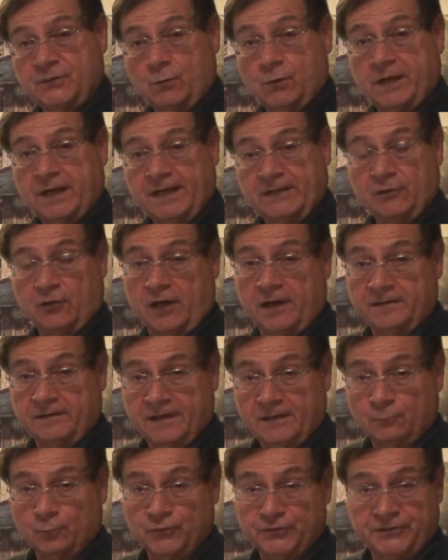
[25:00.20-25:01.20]
the one I
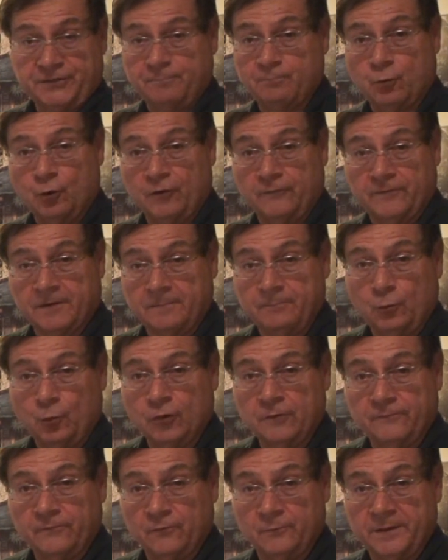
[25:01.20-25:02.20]
thought was the perfect
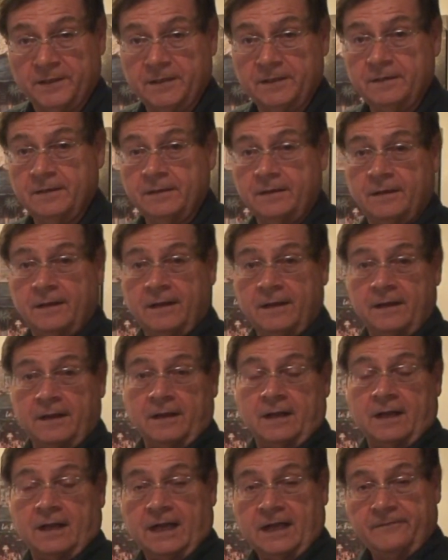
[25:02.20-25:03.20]
board for me
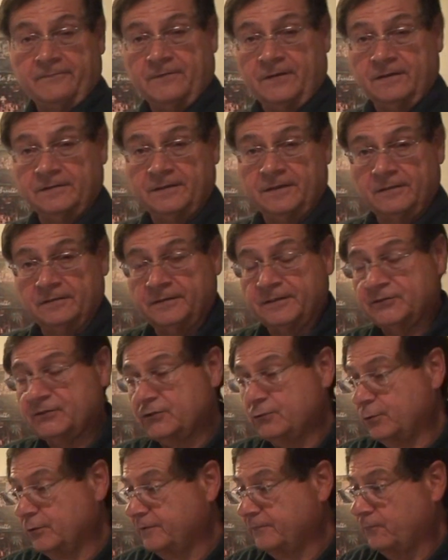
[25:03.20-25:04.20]
I found out that
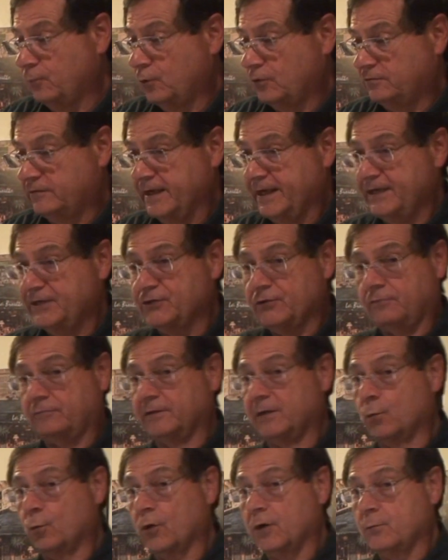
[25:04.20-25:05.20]
2 of the 4 lanes
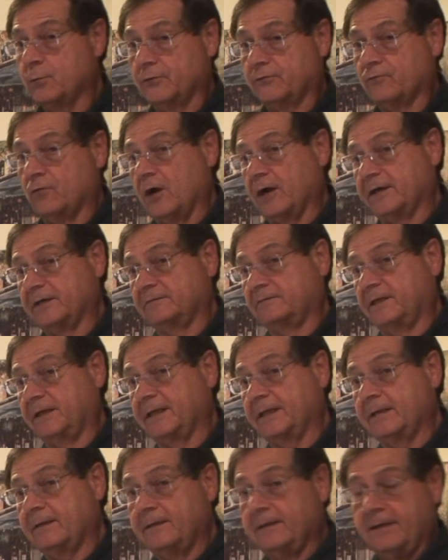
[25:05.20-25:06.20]
only worked with Rocket
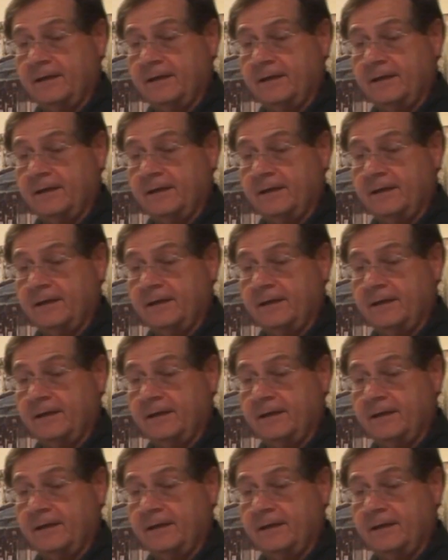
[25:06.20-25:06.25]
Lake.